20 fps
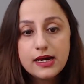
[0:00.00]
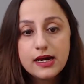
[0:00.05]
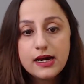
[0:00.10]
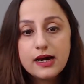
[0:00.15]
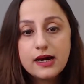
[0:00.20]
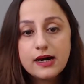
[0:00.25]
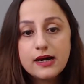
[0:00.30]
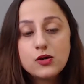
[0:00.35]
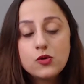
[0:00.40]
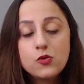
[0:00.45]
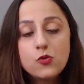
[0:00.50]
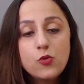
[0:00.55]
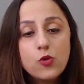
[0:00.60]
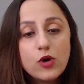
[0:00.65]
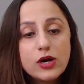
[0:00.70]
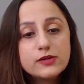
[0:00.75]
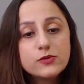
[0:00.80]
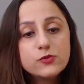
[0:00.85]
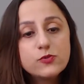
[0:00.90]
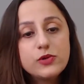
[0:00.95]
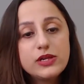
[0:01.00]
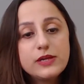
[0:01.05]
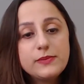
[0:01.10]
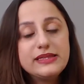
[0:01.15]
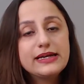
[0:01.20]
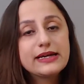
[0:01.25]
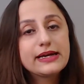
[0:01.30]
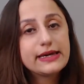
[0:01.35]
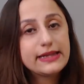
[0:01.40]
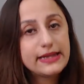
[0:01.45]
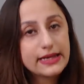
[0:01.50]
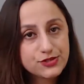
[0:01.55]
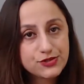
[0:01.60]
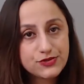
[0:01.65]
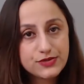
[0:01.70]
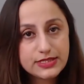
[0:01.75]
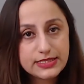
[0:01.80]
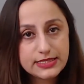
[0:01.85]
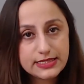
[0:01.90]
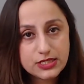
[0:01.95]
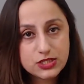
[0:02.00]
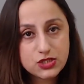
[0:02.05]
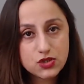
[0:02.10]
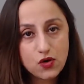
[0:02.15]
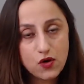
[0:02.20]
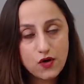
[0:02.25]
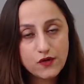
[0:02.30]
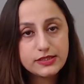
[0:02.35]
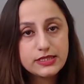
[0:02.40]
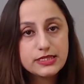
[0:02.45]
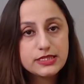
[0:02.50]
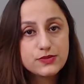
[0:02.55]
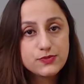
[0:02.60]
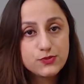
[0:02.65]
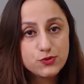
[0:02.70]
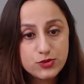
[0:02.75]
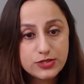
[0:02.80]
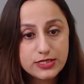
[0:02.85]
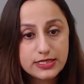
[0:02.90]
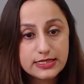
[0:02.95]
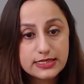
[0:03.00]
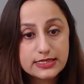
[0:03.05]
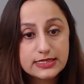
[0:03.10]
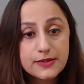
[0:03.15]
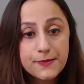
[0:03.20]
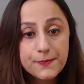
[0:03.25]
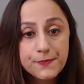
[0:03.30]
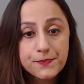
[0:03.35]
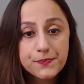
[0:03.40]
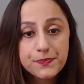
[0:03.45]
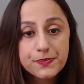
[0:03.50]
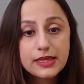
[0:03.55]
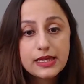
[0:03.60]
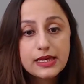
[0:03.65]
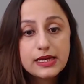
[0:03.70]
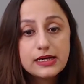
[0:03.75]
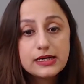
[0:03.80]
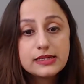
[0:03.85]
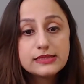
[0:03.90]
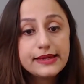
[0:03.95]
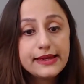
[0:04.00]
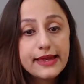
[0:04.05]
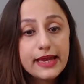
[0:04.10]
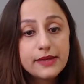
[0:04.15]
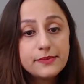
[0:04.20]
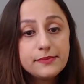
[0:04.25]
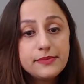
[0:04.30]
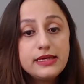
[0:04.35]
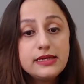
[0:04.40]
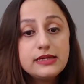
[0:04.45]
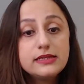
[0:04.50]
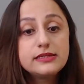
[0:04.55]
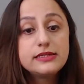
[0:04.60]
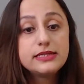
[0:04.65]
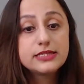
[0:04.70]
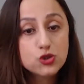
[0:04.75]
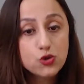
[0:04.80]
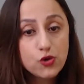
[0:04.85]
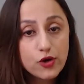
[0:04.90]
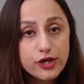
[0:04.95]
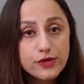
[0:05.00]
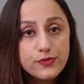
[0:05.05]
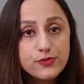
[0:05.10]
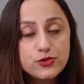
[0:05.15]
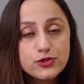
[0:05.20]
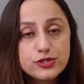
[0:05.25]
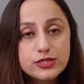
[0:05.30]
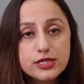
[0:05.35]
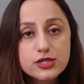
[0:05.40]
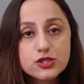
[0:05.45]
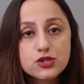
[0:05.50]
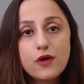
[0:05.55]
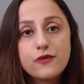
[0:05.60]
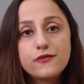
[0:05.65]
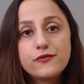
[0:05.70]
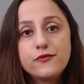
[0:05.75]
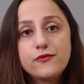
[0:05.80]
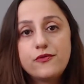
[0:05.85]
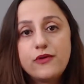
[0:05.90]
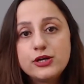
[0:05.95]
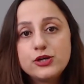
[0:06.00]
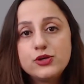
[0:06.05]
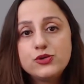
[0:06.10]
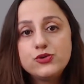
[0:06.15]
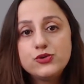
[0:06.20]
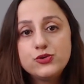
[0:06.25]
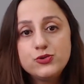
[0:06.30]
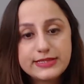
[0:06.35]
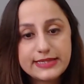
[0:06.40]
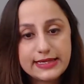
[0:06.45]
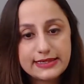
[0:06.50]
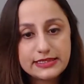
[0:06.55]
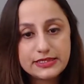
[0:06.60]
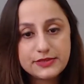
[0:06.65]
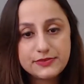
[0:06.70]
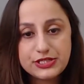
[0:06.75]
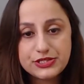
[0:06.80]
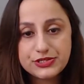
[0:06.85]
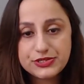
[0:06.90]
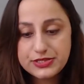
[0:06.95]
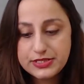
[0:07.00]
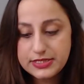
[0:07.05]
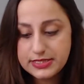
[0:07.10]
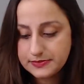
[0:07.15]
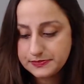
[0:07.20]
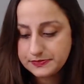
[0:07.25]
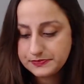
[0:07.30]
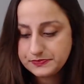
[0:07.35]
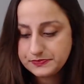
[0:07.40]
What will be the characteristics of these bruises? They can be discoid bruises of 1 to 2 centimeters.